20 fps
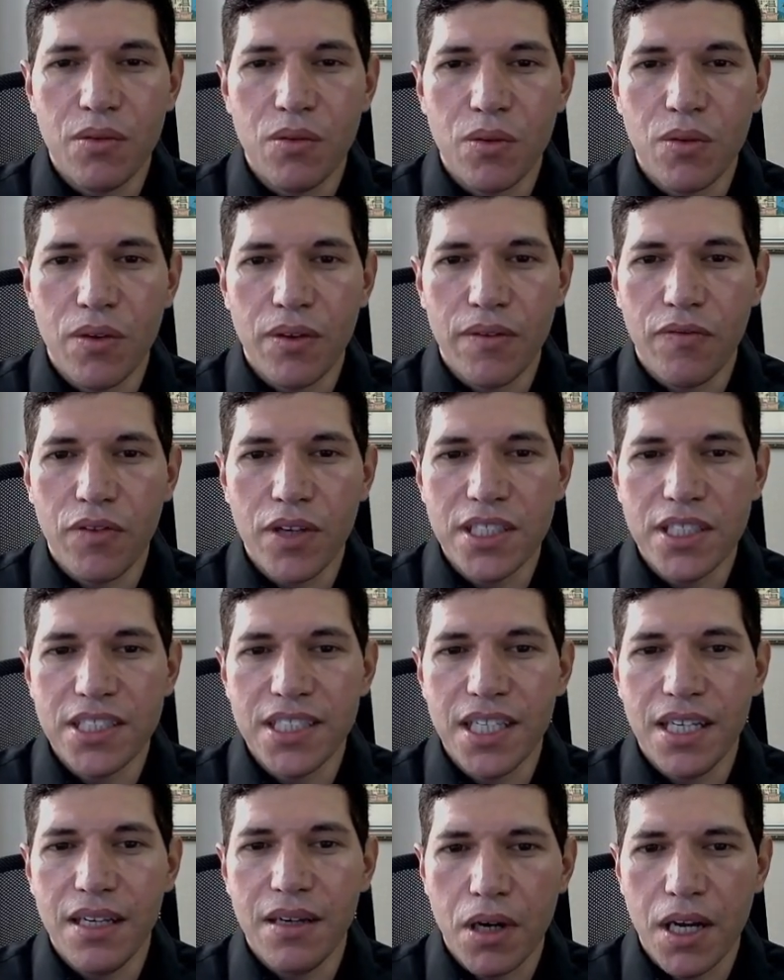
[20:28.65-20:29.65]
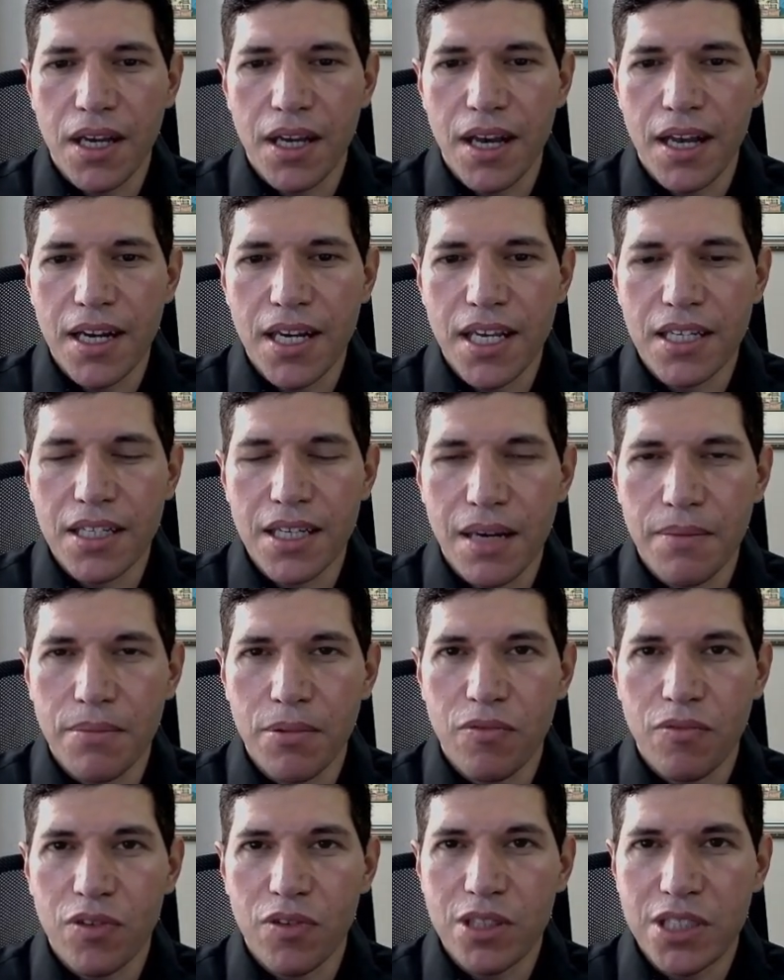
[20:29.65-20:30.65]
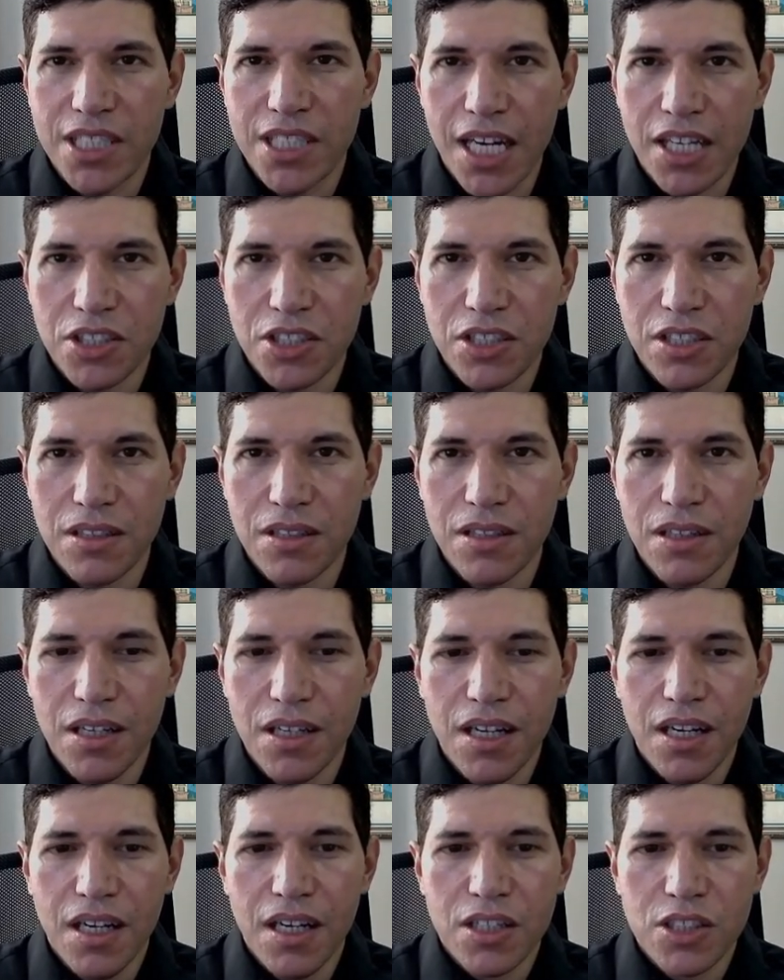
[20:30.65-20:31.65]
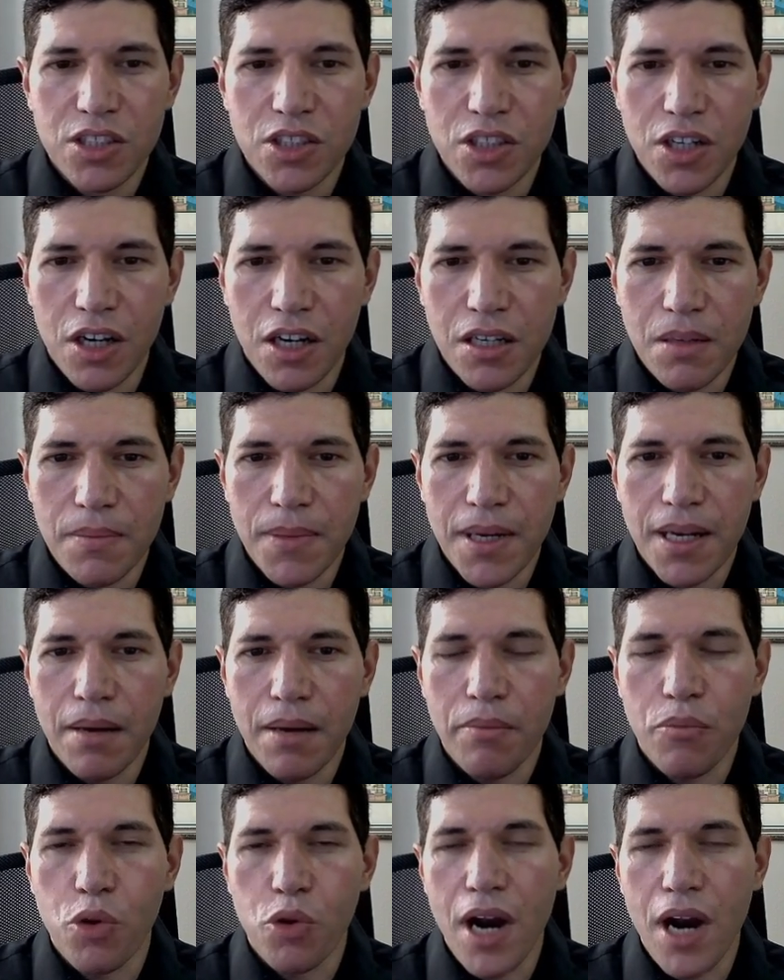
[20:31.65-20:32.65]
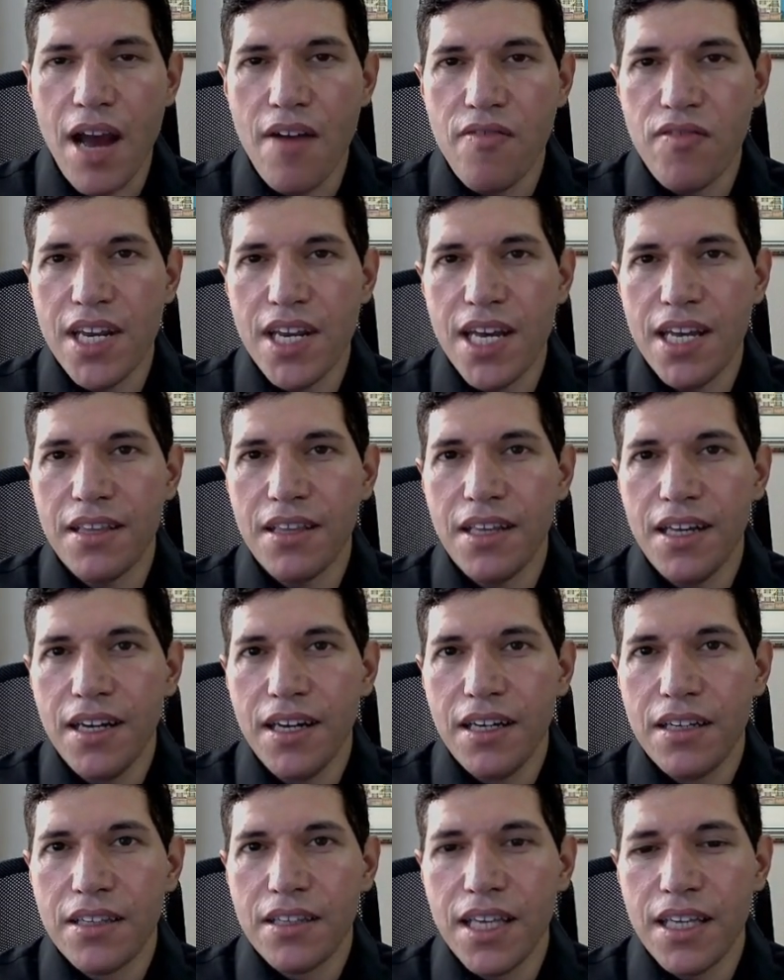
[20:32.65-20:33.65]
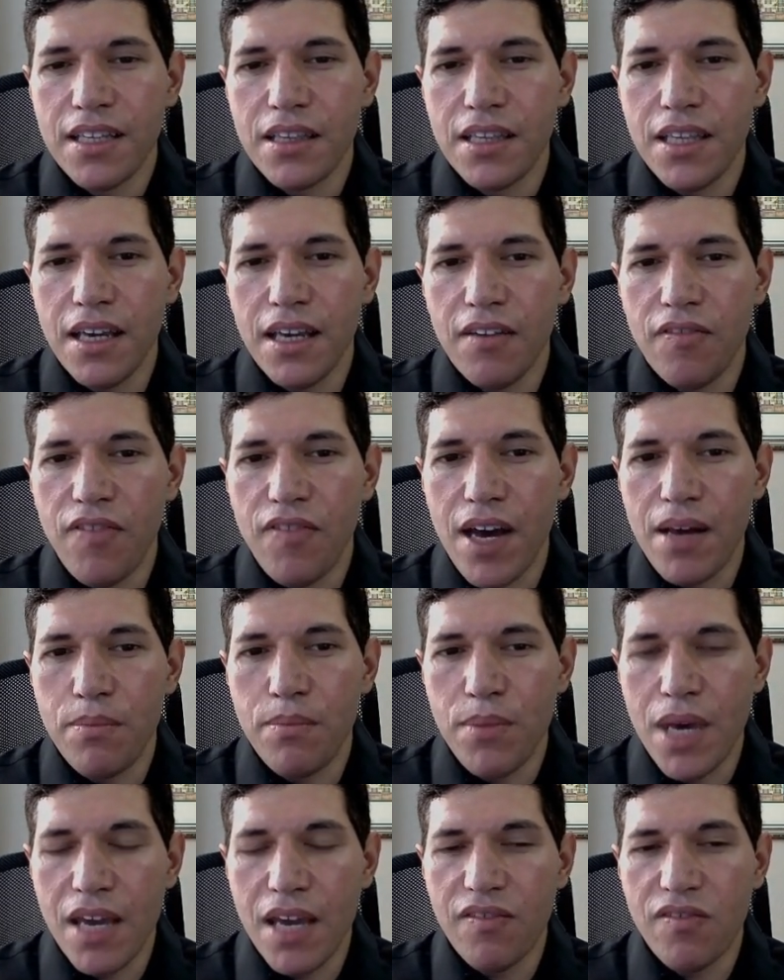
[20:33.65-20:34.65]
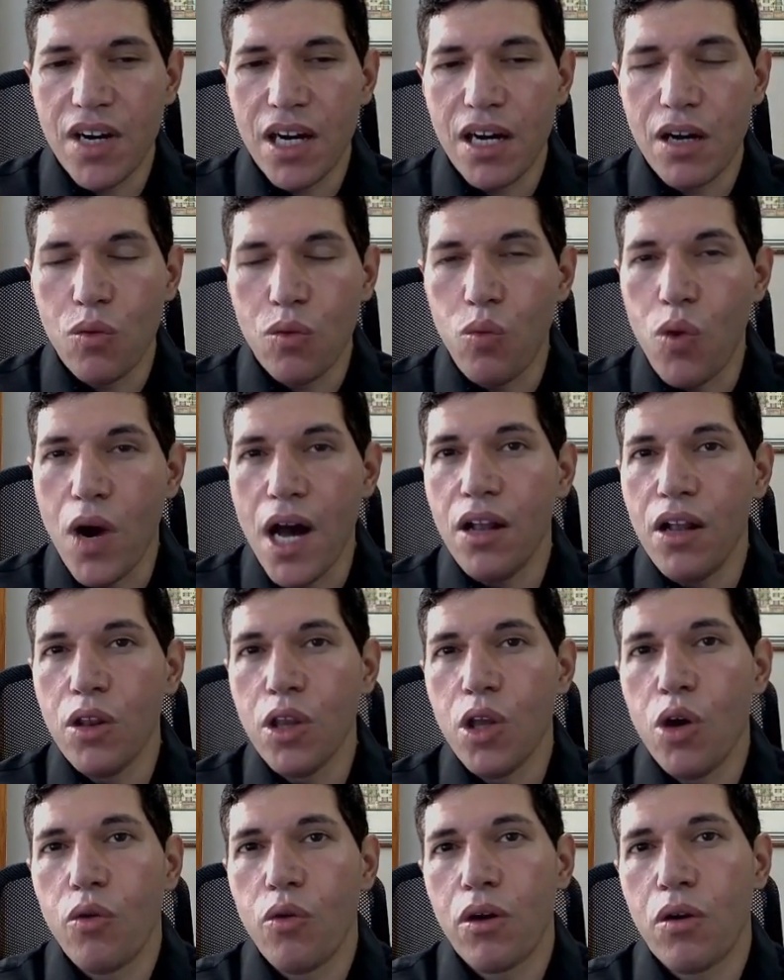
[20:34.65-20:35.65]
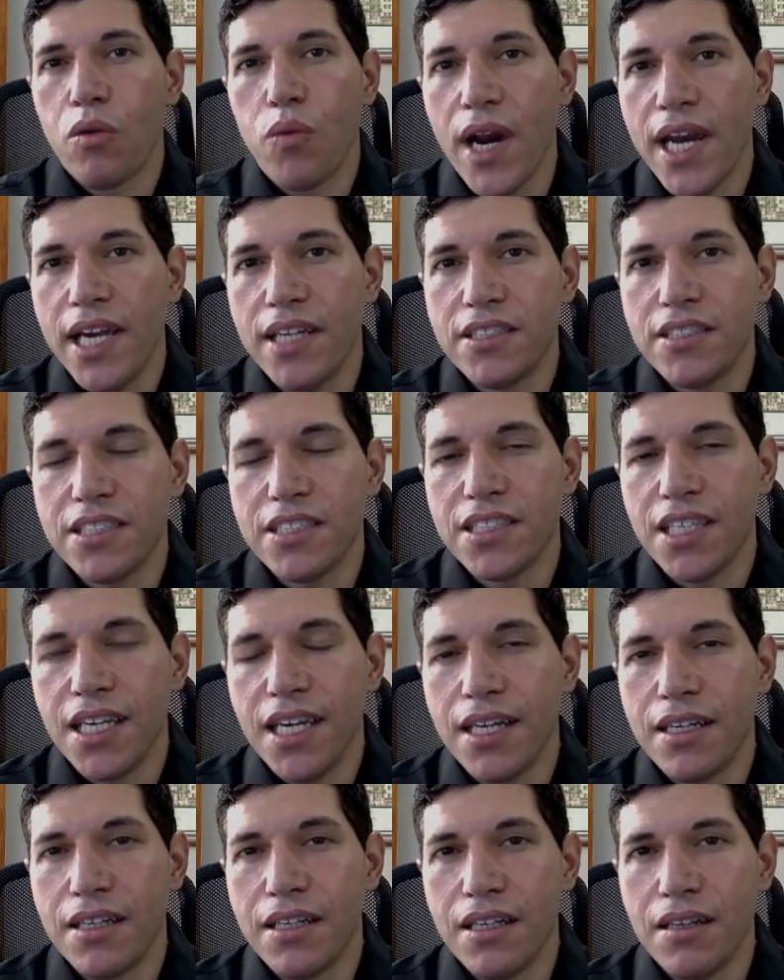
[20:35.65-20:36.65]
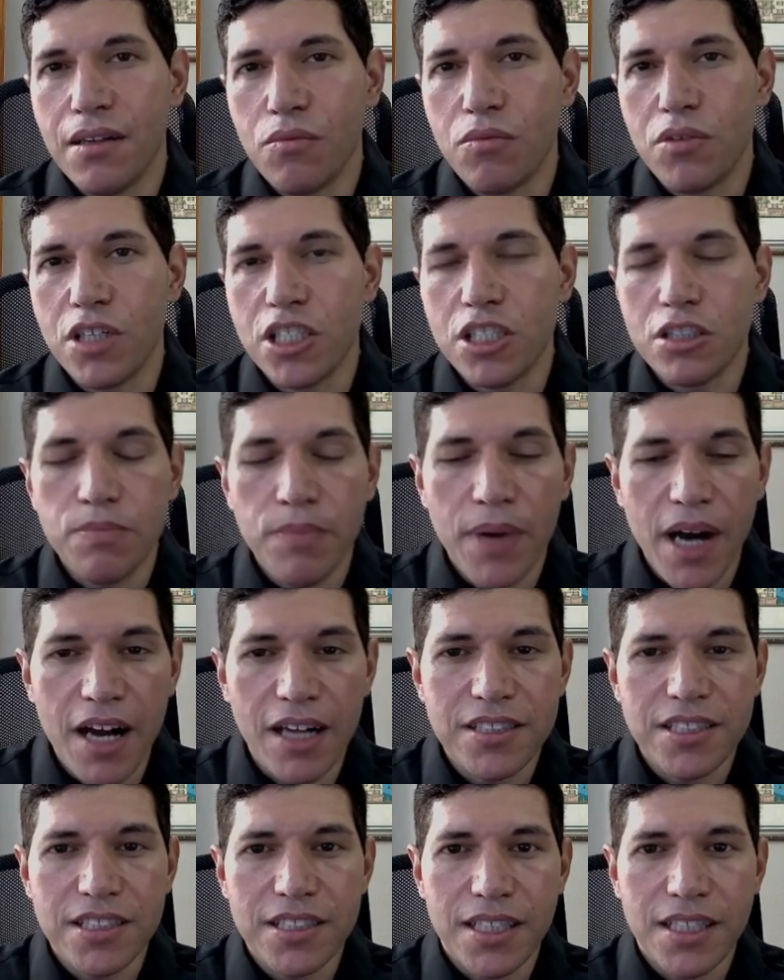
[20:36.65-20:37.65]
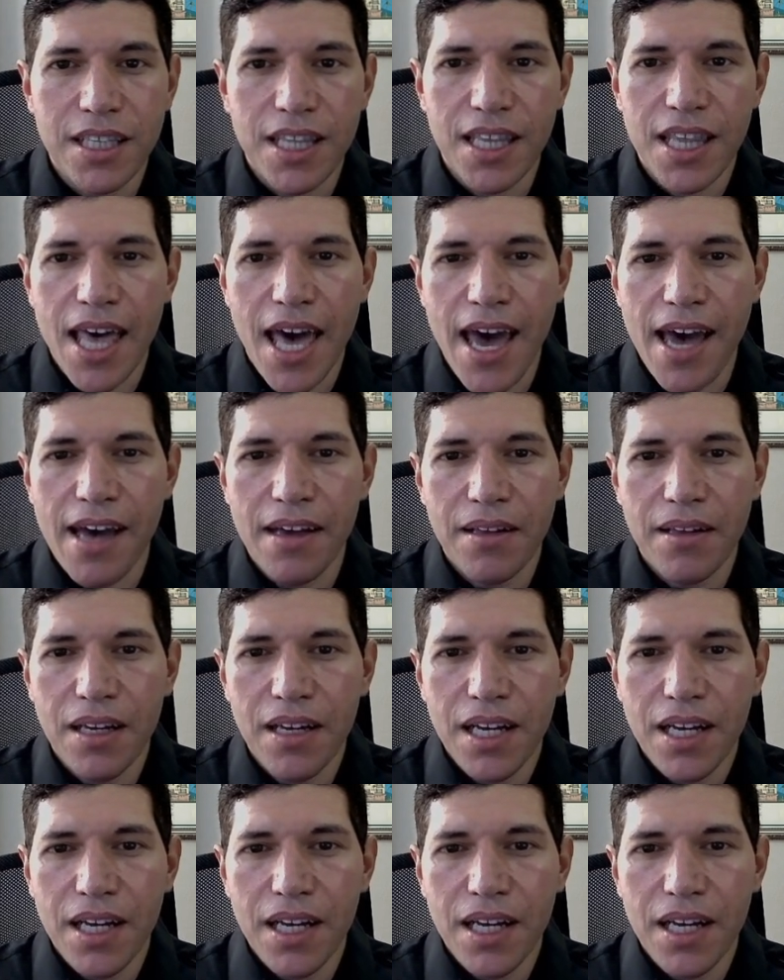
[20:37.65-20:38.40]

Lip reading: If we see any type of recession starting to become more evident, that the Fed may very well lower rates in response to that.